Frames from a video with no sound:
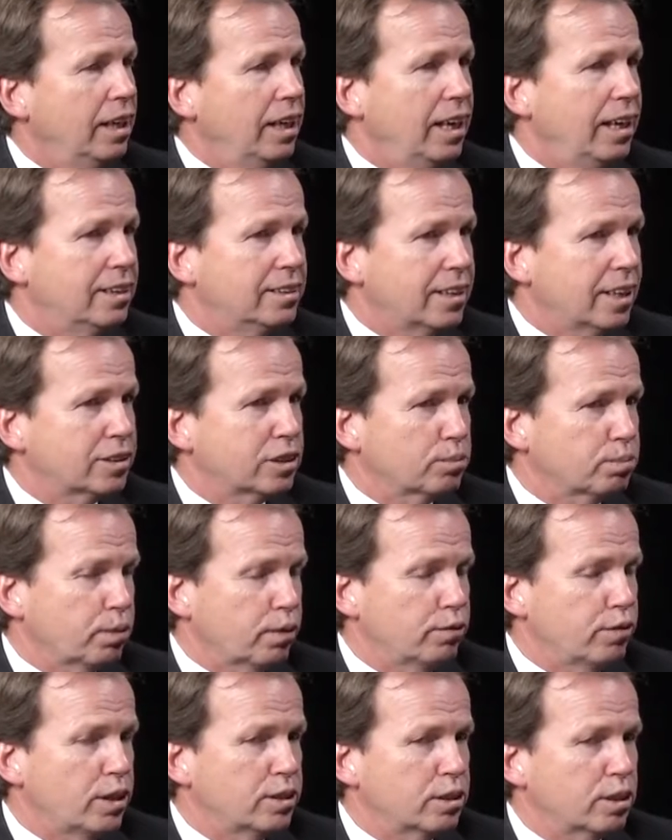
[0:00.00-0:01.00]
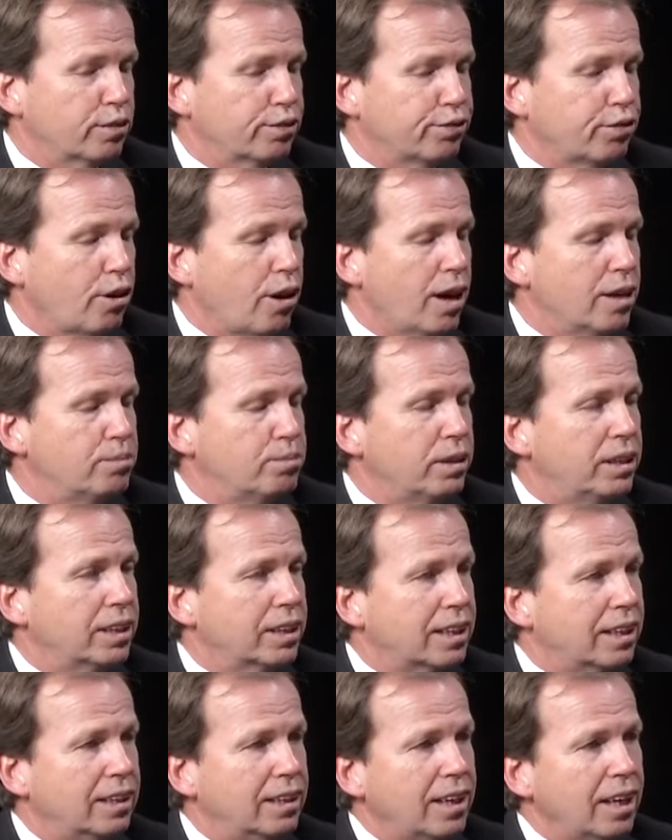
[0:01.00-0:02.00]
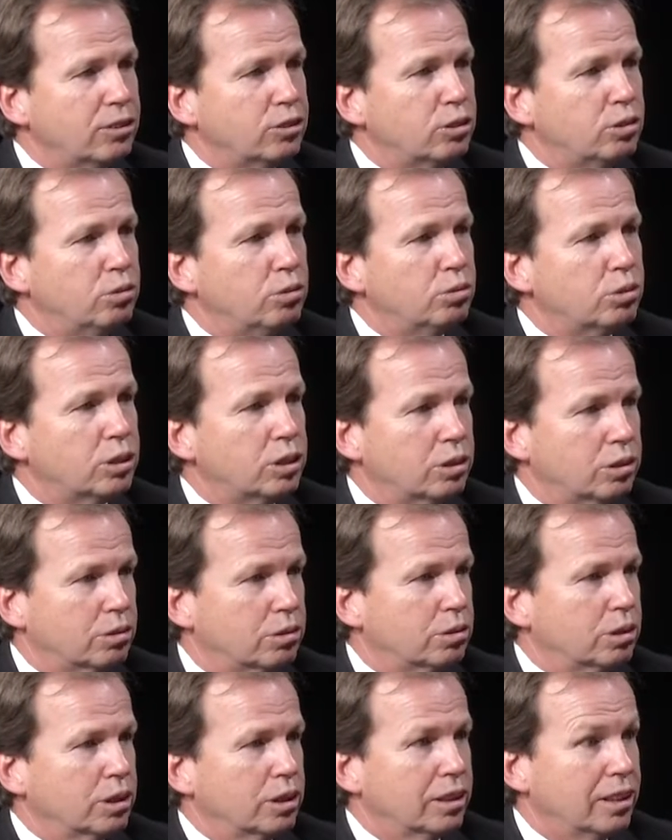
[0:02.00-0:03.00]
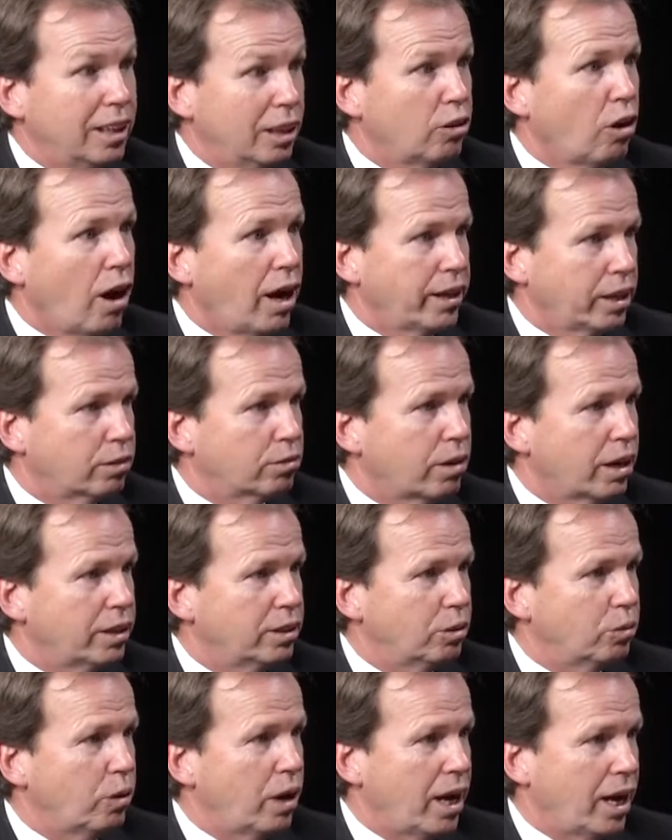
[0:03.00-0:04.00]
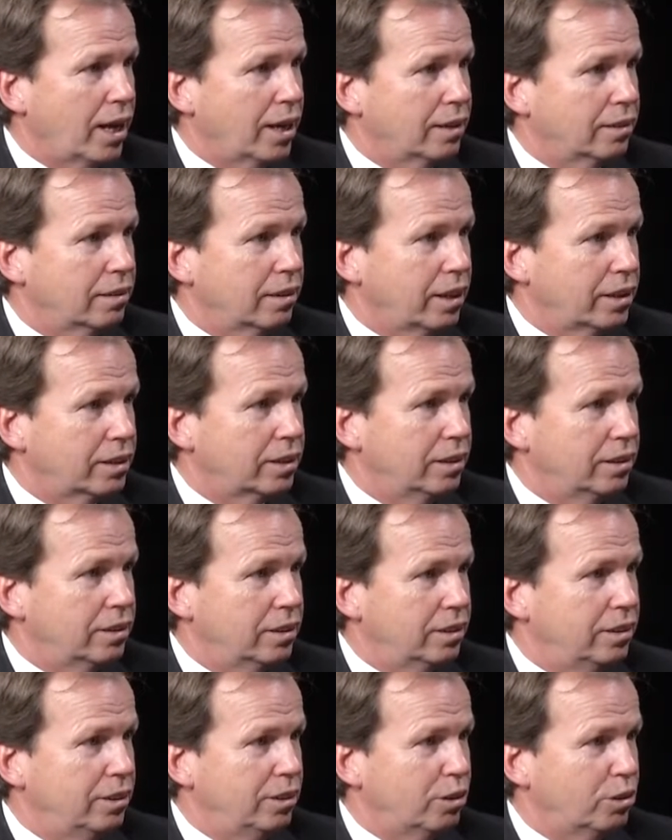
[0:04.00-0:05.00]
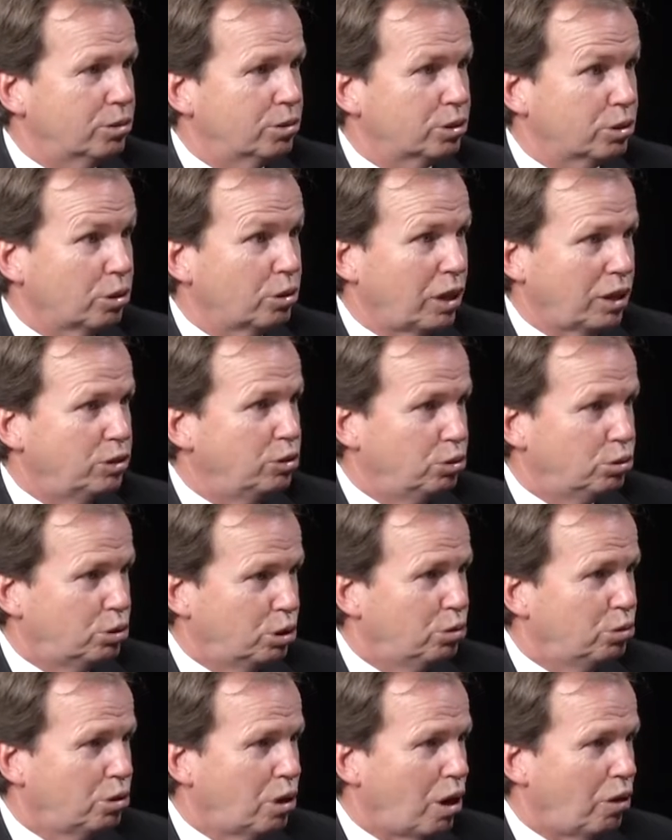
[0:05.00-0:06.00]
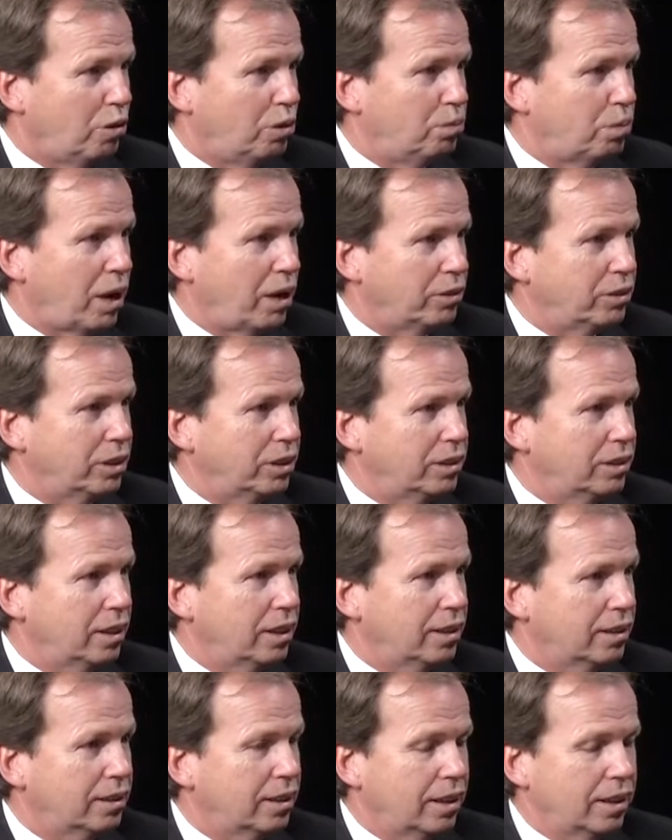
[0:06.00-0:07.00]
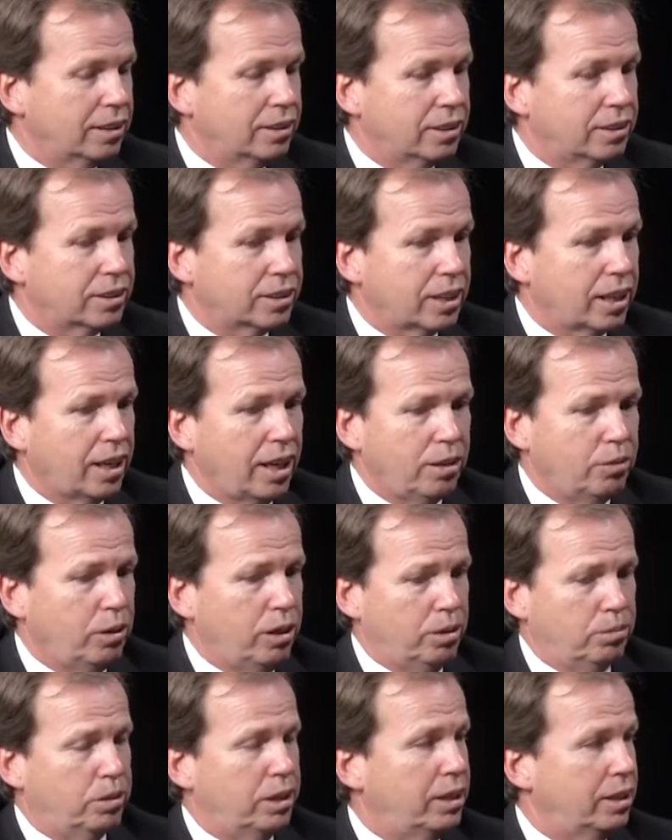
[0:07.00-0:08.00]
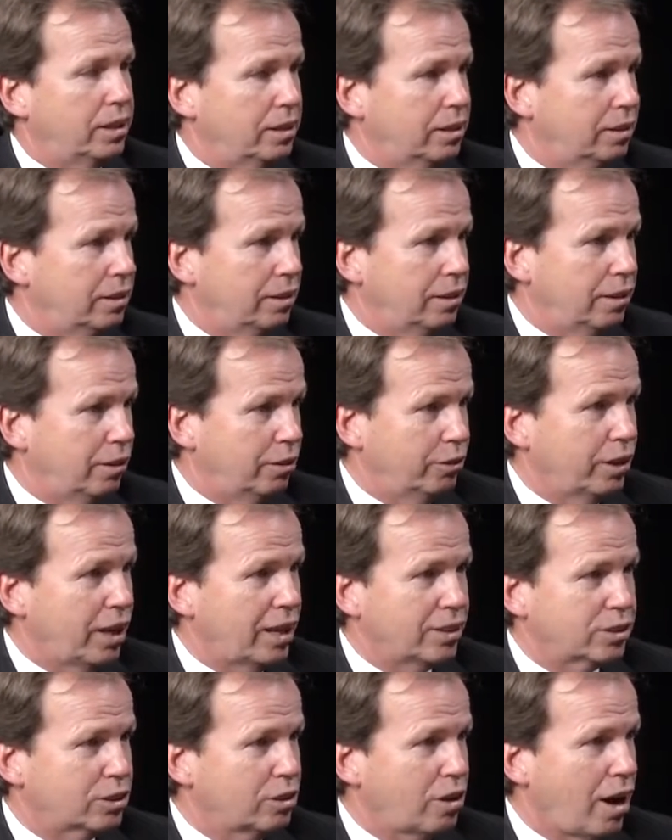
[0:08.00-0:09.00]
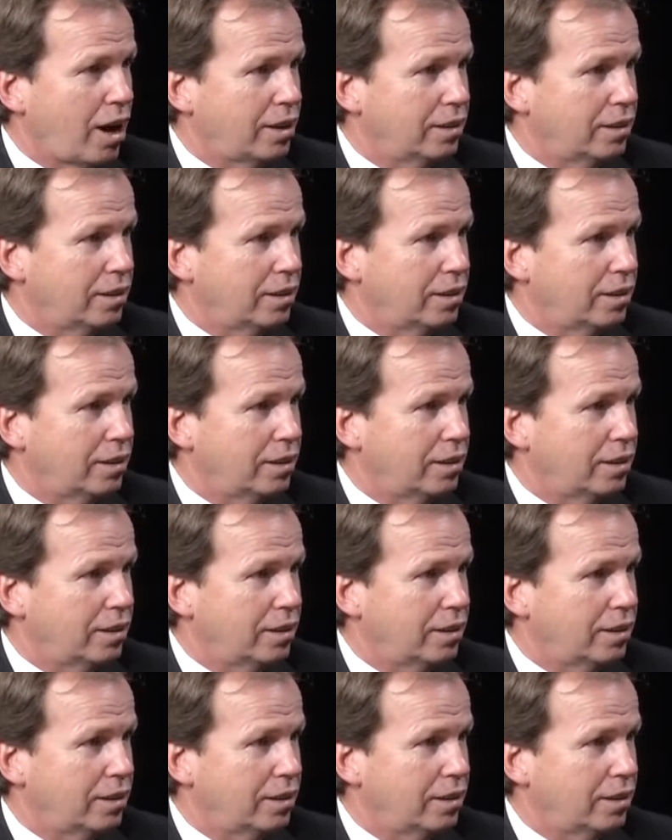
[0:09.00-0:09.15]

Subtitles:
It doesn't prevent the fraud, but it can get you to get on it right away, so that you do know about it and say, hey, wait a minute, that's